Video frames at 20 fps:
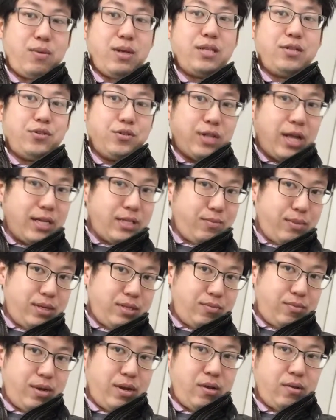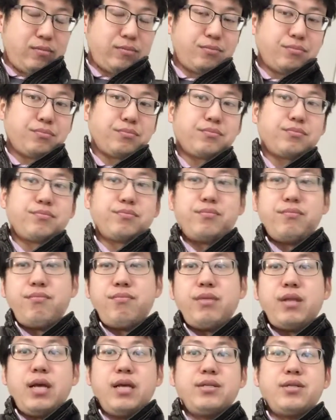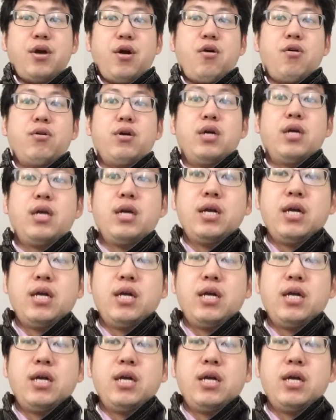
but Judaism as well. So